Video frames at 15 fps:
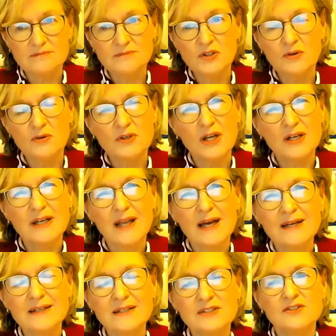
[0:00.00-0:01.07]
not
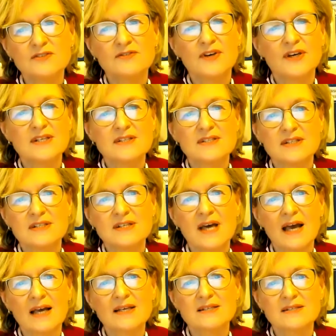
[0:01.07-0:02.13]
likely to face
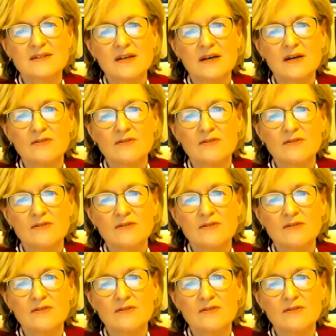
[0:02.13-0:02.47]
attacks